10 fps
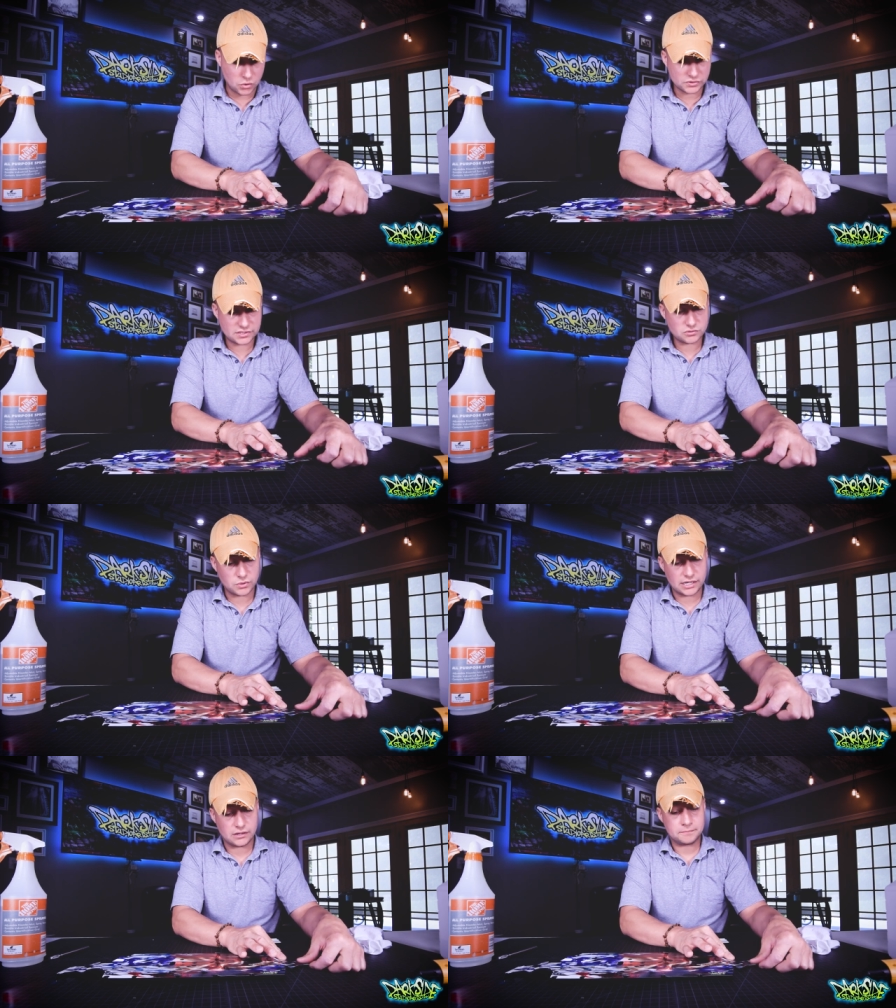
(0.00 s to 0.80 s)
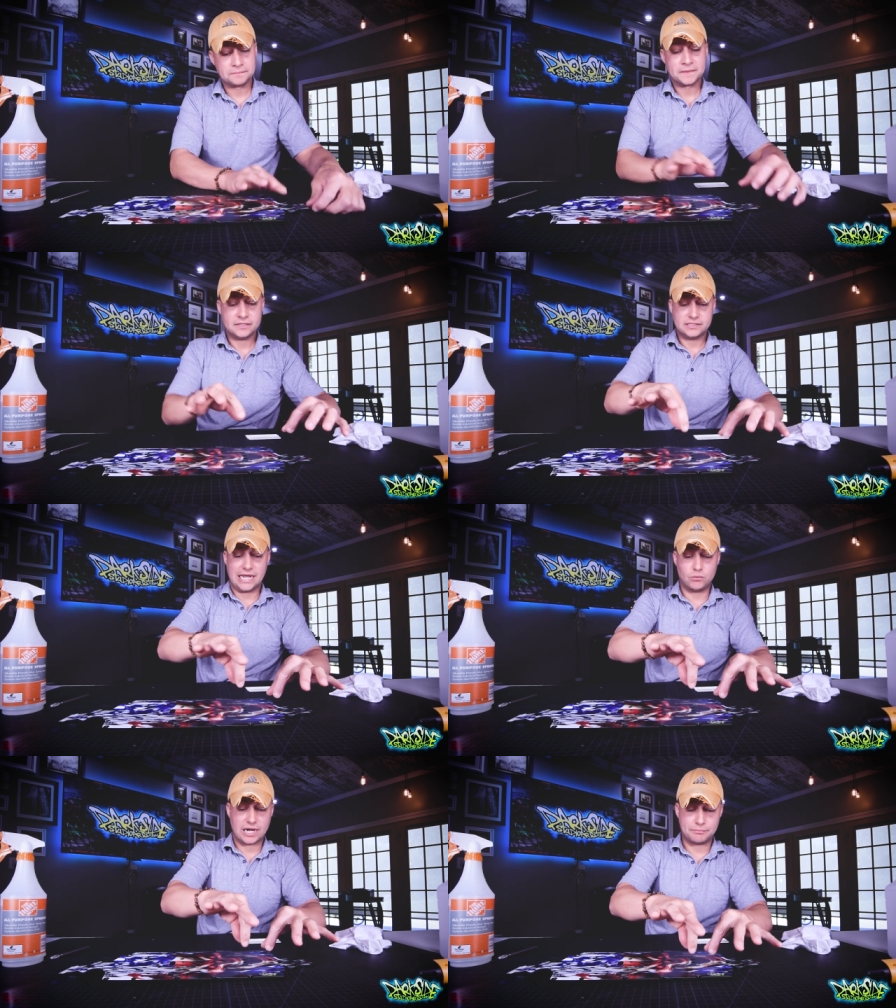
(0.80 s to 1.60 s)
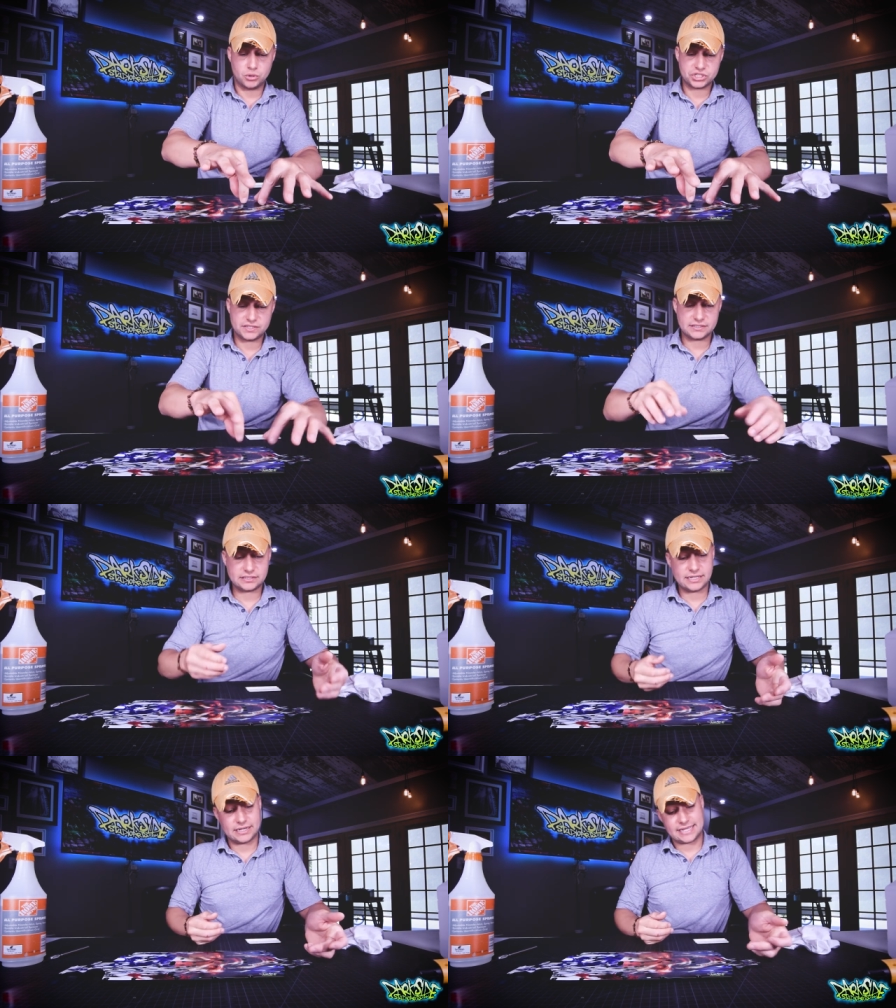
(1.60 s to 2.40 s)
holds as well. Now when I push this in,